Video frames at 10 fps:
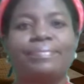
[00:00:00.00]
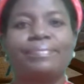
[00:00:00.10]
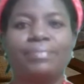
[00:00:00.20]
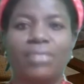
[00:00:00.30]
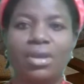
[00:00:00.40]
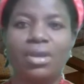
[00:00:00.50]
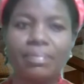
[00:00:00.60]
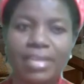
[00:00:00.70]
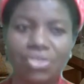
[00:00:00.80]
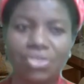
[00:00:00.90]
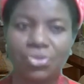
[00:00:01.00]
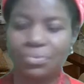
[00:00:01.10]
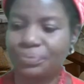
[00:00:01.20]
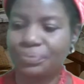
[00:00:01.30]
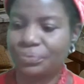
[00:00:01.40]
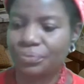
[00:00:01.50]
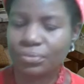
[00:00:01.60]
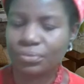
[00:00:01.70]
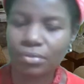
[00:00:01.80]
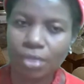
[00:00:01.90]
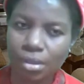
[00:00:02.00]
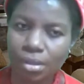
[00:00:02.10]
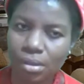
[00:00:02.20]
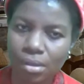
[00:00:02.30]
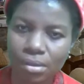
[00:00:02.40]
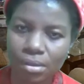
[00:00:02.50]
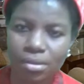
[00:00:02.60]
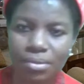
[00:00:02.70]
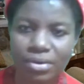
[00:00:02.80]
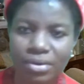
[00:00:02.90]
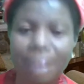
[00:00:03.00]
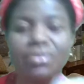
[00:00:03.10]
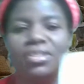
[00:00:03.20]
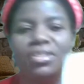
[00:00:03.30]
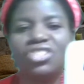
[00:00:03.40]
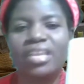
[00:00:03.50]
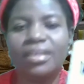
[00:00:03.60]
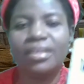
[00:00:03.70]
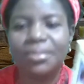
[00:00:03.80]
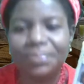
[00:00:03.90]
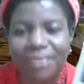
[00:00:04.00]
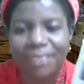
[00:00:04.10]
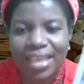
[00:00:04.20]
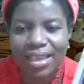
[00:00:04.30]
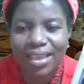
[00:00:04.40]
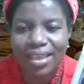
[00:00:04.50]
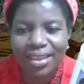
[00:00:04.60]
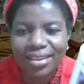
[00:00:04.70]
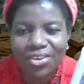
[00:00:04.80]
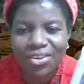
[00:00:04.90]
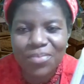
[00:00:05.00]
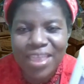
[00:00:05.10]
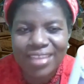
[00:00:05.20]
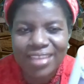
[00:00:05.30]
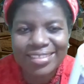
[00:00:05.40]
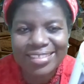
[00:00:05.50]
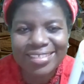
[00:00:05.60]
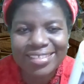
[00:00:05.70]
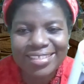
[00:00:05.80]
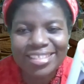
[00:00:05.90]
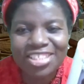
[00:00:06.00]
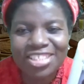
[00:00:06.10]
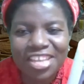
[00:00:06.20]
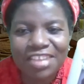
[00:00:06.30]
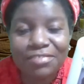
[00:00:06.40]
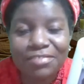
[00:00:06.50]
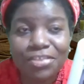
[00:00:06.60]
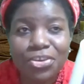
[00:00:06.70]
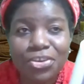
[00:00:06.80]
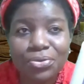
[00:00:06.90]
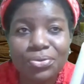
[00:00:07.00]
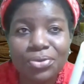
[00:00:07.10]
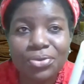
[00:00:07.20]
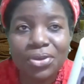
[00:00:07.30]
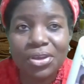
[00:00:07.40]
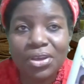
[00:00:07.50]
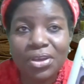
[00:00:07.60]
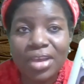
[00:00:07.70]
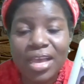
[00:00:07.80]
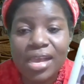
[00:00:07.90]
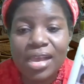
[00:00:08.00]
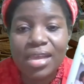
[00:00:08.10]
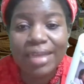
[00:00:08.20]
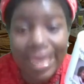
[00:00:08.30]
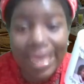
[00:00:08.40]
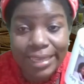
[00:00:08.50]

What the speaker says: God bless you. Subscribe to this channel, comment, share the video, like,